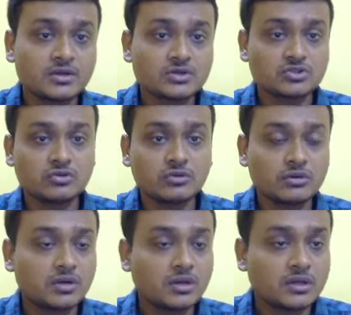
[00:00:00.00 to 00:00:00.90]

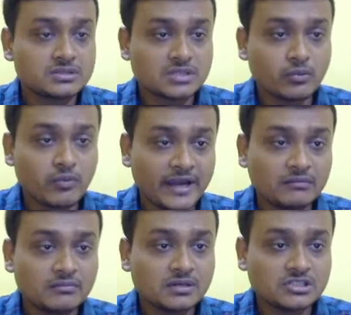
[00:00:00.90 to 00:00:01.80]
So The White
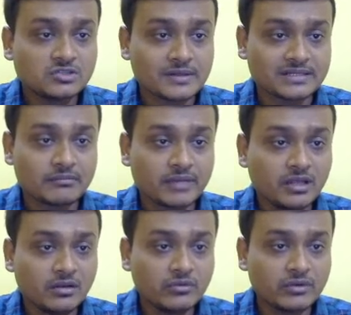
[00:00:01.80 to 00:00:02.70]
Mughals was written
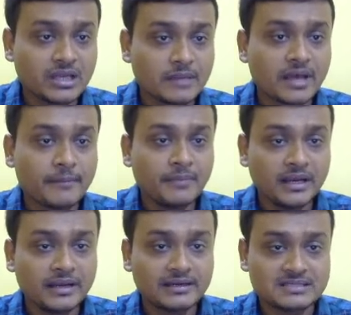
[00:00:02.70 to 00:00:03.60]
by William Temple,
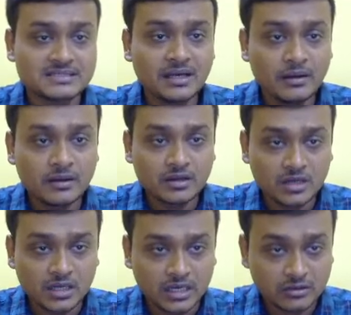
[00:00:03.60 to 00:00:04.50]
and it is the
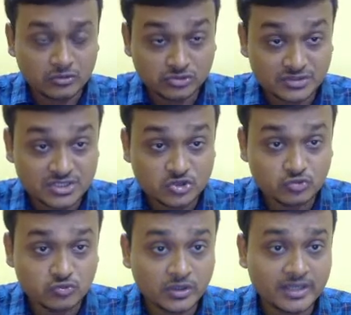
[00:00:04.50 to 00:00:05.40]

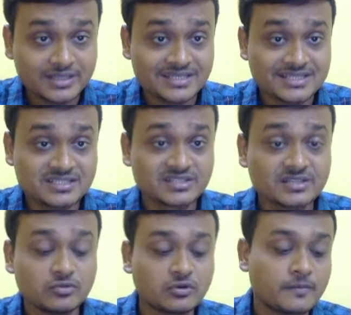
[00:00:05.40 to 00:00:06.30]
2002 book, the
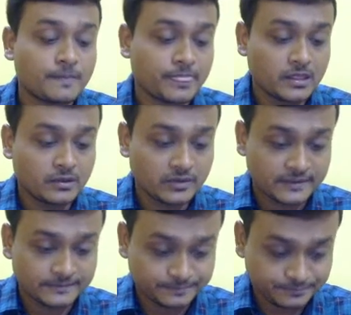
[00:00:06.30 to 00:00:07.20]
history book. Okay.